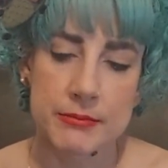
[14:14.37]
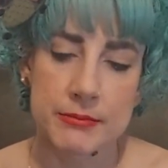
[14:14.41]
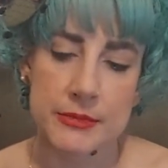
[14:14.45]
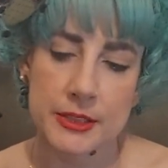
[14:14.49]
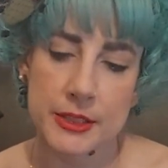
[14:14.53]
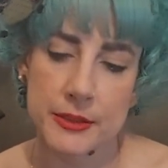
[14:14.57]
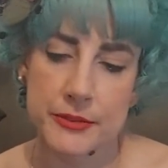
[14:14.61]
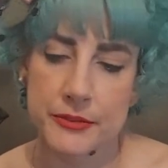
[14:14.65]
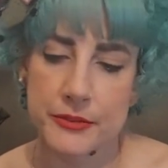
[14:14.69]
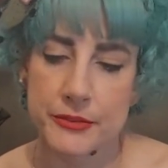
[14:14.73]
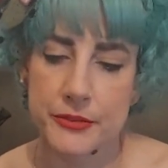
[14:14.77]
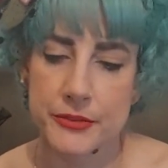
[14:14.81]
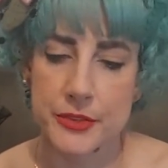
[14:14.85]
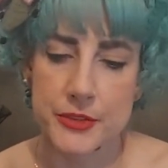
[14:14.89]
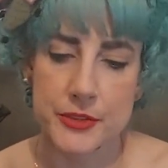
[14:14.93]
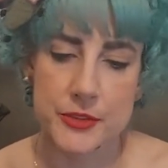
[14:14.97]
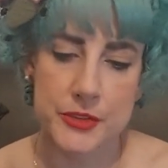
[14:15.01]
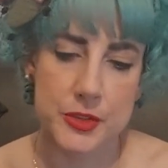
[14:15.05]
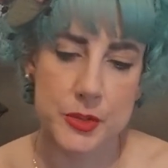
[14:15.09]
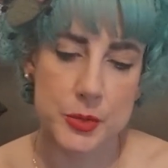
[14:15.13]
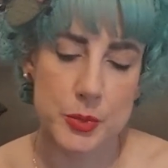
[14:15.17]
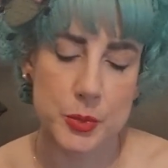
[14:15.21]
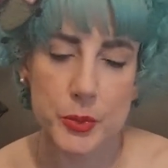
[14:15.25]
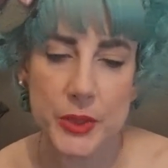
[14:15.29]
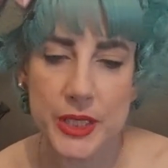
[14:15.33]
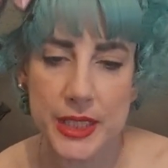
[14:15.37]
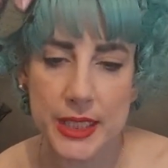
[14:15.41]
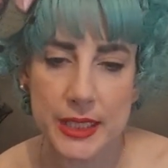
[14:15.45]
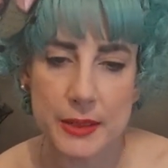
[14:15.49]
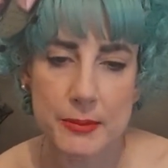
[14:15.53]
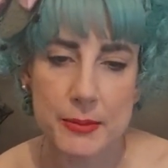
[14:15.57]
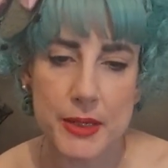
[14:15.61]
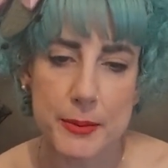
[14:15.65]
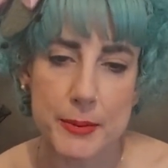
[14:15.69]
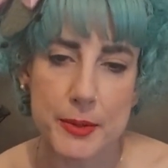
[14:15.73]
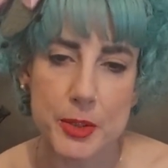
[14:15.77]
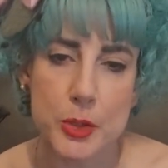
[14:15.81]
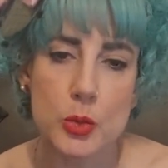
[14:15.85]
the first week,
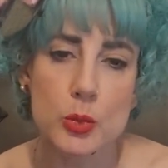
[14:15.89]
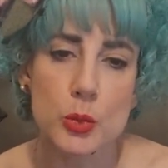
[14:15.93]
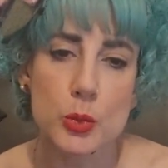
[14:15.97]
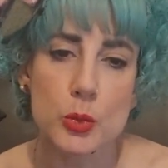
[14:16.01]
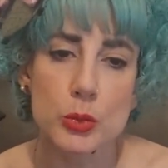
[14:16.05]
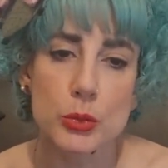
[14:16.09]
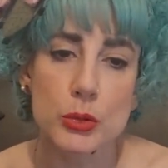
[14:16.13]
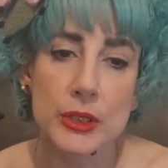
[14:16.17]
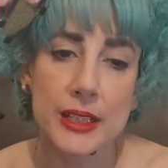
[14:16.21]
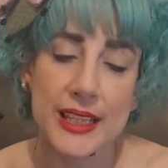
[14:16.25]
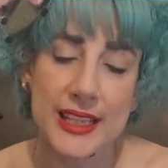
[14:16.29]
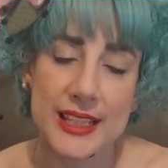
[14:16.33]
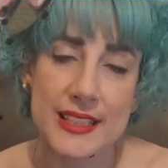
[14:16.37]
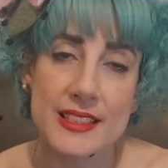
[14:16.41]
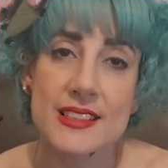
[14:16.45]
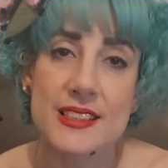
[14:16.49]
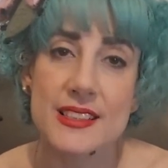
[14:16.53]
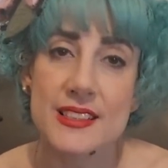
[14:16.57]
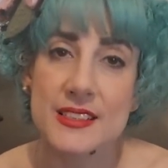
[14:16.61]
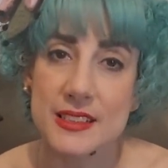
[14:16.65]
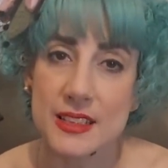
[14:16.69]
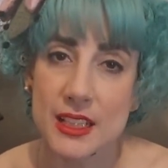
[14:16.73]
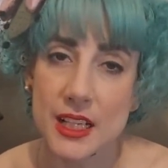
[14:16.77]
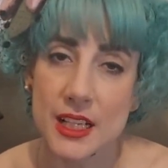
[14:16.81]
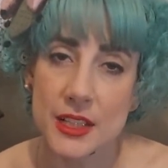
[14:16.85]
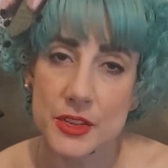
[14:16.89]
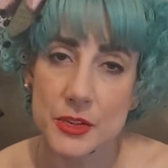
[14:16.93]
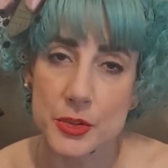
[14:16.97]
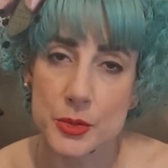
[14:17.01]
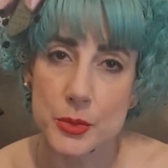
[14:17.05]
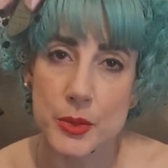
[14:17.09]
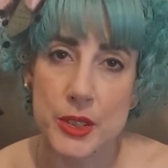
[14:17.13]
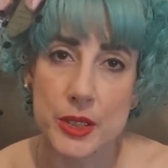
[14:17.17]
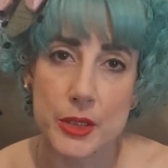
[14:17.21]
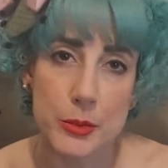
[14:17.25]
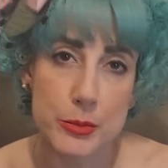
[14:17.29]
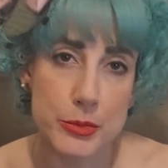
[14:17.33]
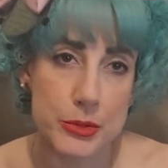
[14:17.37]
maybe you can start to
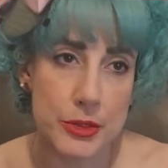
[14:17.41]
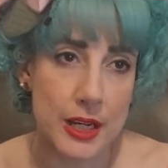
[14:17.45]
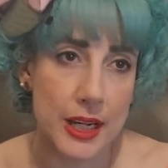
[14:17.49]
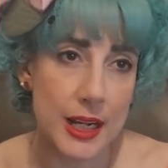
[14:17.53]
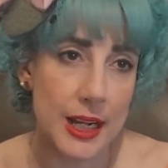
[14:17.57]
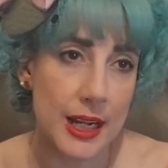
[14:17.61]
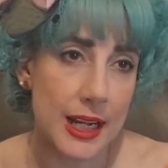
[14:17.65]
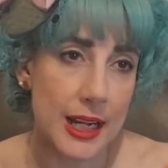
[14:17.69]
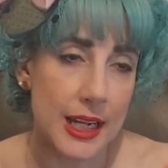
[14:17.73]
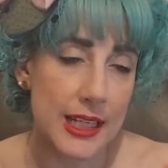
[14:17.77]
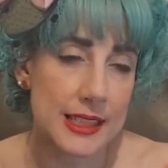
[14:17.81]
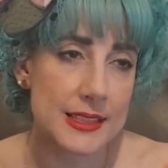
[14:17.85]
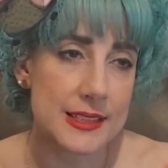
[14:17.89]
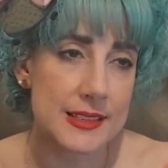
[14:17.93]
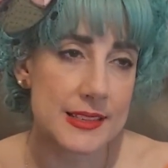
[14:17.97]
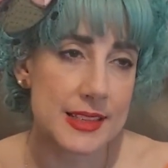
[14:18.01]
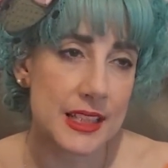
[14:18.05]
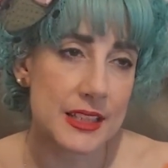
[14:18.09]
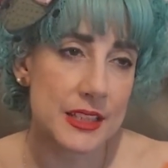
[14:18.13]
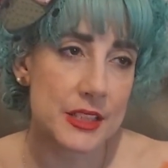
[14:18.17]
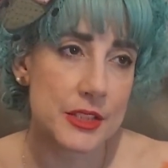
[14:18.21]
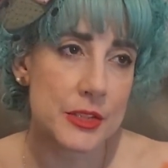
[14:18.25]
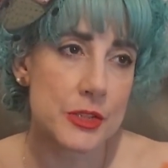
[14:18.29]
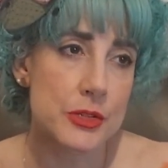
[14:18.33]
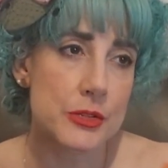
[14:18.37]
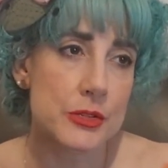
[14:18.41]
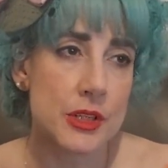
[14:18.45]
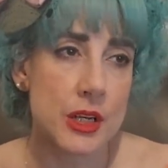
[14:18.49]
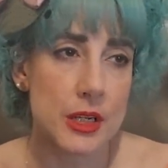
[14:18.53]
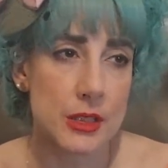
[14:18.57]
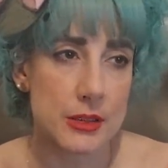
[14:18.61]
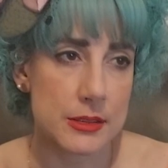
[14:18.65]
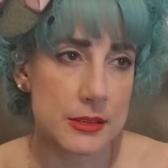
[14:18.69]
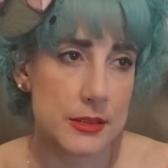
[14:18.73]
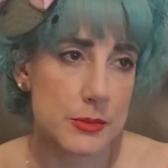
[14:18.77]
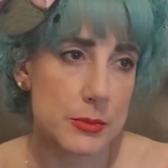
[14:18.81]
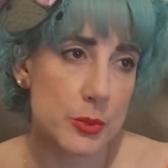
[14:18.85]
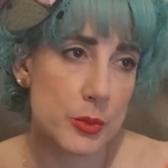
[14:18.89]
wear a bra. I decided to
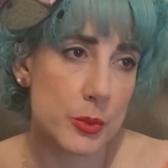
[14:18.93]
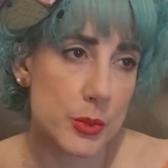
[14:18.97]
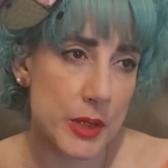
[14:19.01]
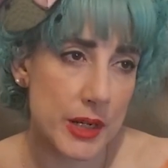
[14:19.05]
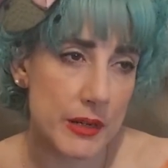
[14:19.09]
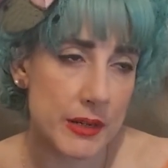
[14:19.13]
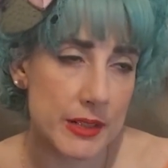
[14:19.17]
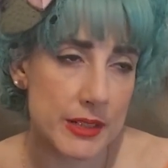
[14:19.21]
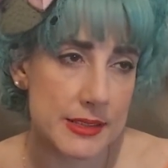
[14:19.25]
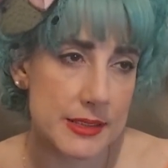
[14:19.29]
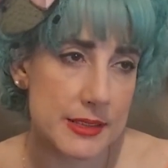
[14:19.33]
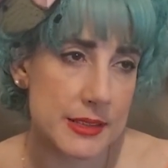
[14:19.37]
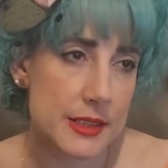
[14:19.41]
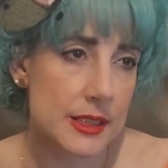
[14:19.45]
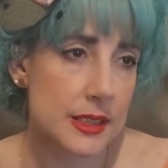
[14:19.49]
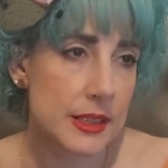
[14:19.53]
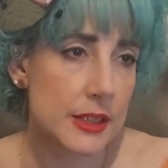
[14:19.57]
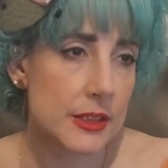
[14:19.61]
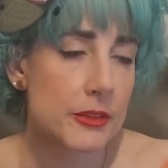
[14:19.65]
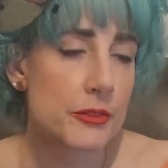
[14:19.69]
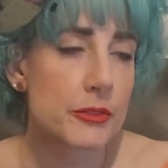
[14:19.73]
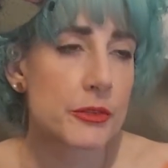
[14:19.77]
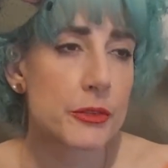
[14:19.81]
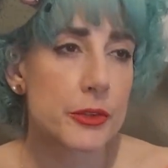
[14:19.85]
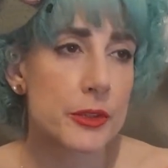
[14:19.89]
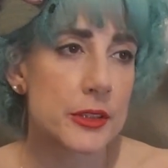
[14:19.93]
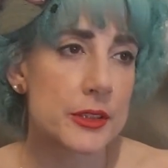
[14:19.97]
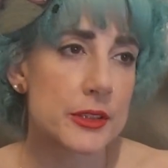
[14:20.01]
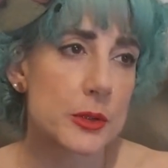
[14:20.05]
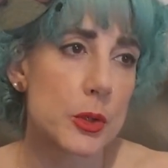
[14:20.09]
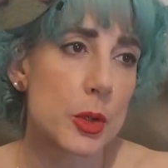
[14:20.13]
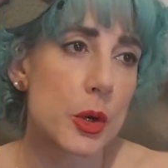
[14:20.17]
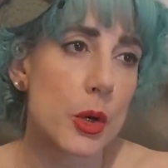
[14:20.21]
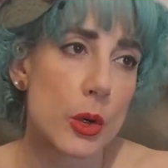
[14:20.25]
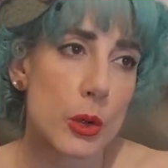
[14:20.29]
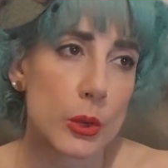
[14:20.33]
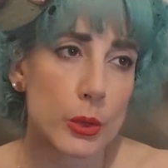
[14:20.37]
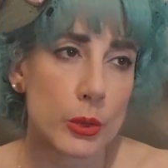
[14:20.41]
not wear it for the
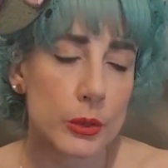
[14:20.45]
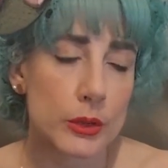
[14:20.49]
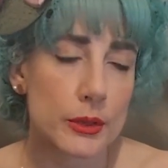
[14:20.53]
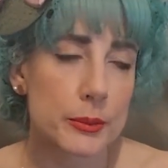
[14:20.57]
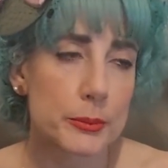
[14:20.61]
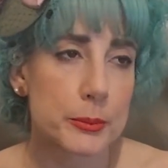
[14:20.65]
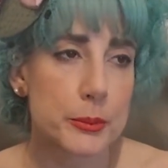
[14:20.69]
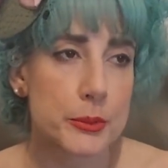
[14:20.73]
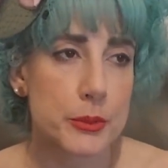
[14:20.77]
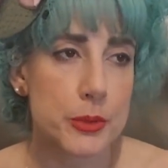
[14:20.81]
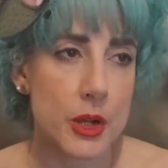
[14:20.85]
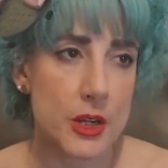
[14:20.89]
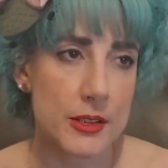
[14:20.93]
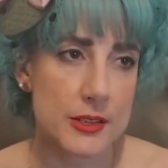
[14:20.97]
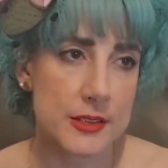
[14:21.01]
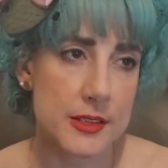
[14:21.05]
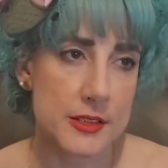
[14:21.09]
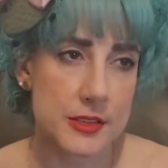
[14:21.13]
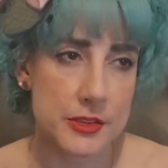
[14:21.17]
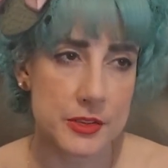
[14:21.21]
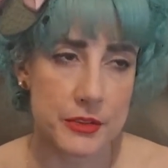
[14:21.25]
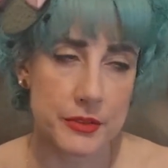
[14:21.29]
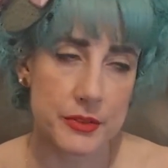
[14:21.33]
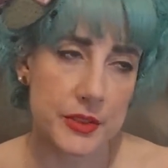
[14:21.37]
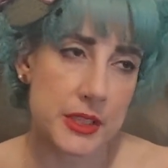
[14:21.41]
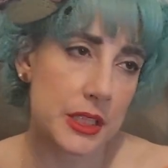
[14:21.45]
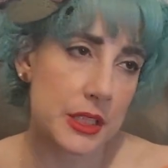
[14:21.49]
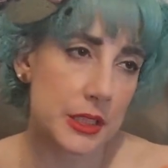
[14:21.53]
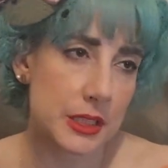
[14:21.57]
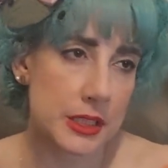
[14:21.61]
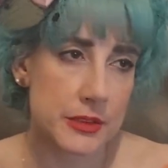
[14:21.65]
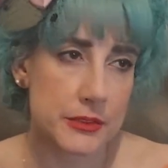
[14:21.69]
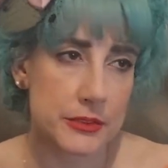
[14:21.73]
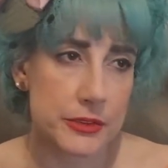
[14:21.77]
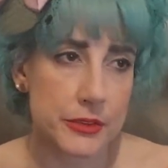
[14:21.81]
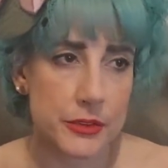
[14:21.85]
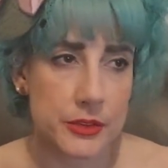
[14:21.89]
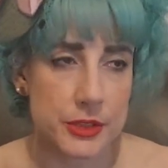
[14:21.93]
whole process of
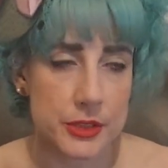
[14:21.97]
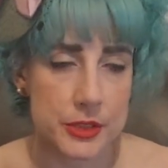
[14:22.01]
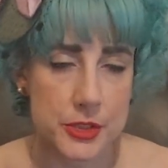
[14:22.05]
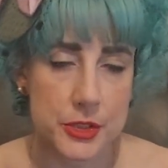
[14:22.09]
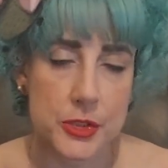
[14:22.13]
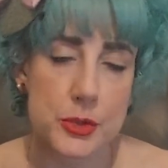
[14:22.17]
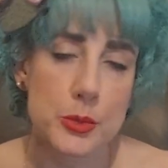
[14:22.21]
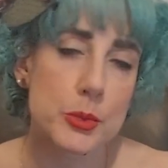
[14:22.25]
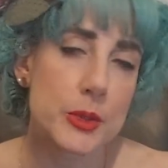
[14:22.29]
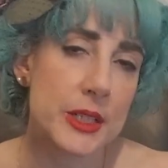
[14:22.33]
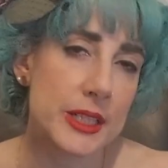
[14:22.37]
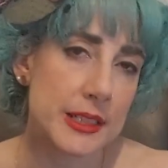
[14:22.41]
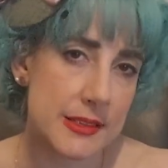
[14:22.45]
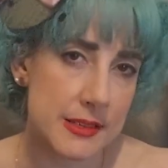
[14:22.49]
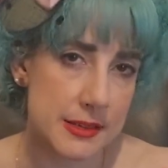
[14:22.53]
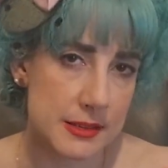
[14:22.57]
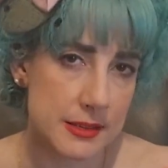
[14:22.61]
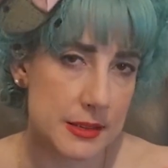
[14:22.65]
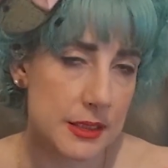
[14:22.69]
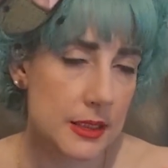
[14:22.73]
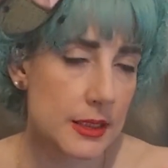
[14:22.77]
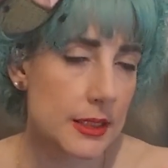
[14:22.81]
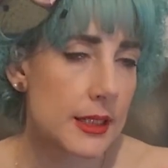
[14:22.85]
healing for 2 weeks.